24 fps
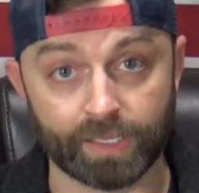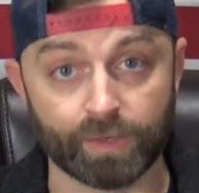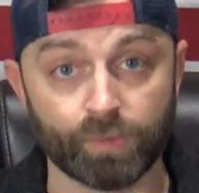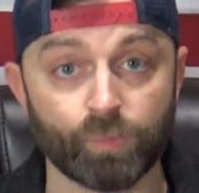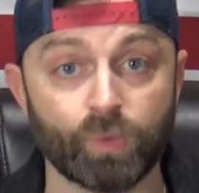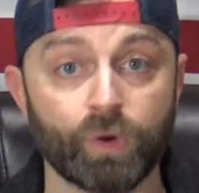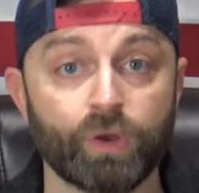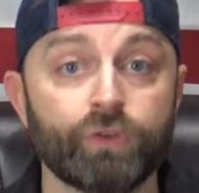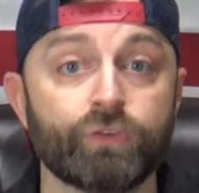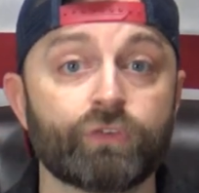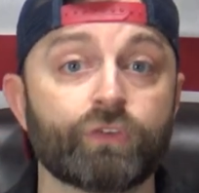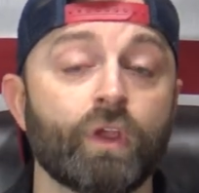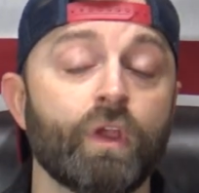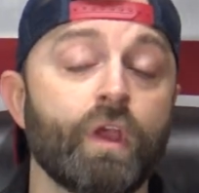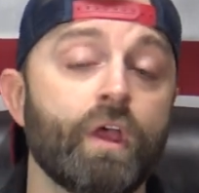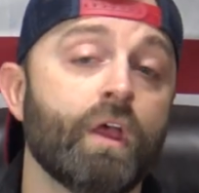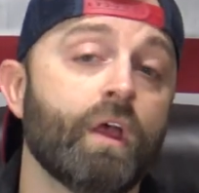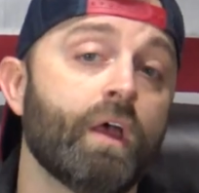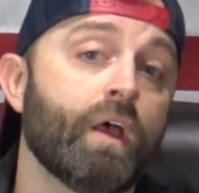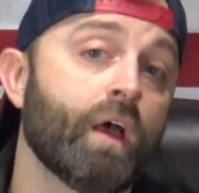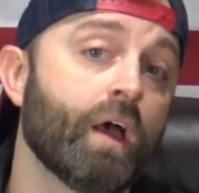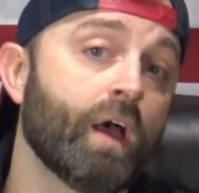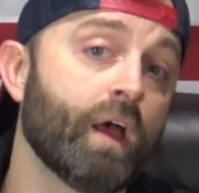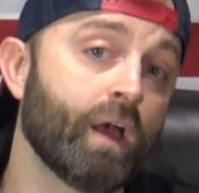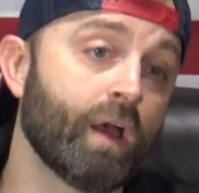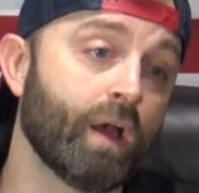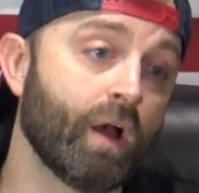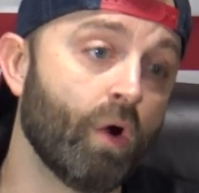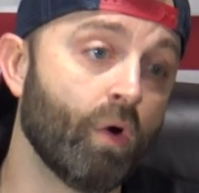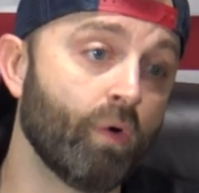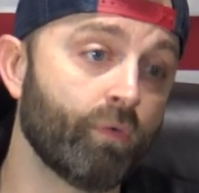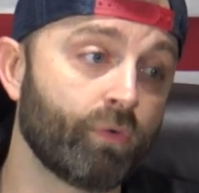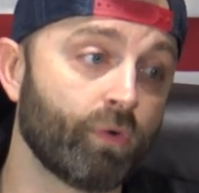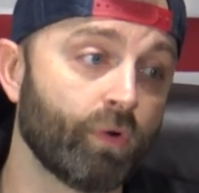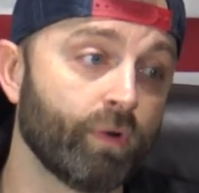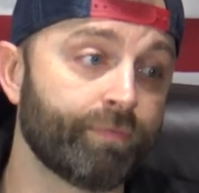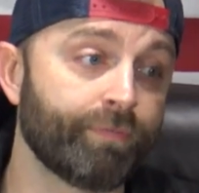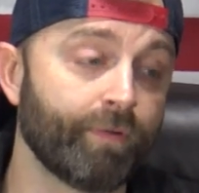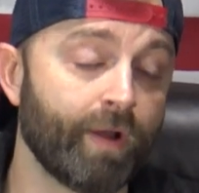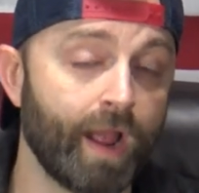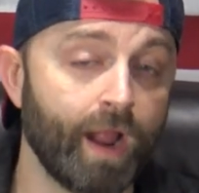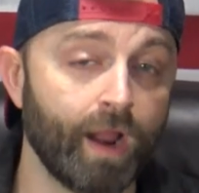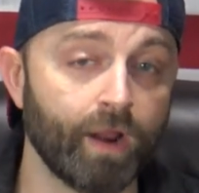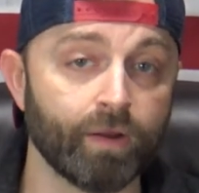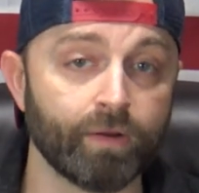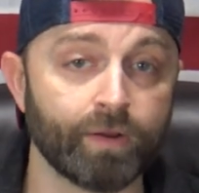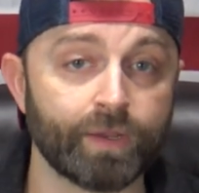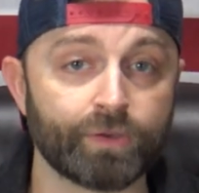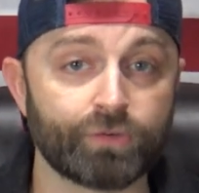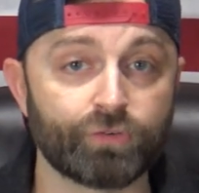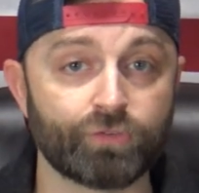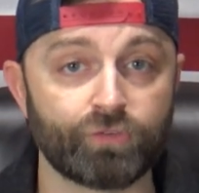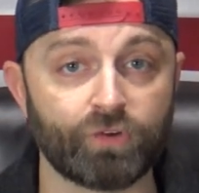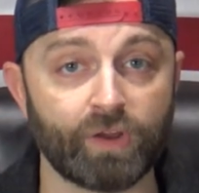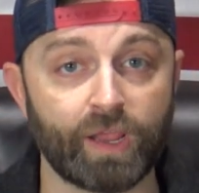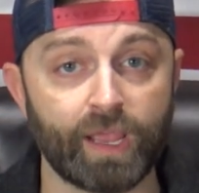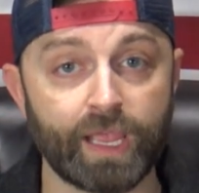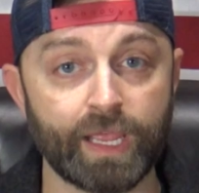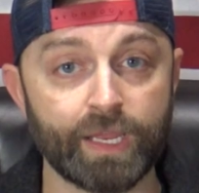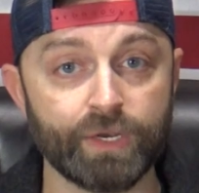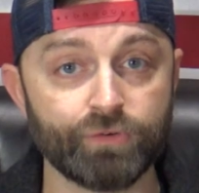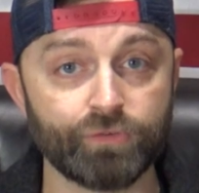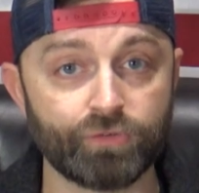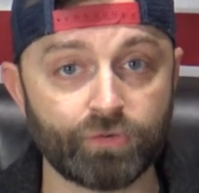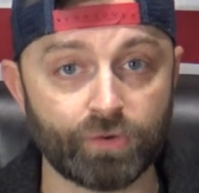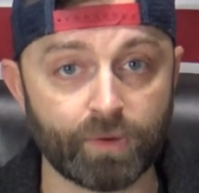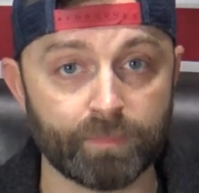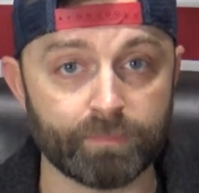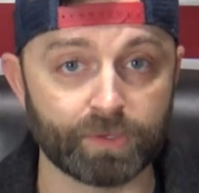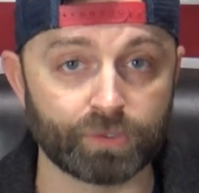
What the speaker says: It was over a fire exchange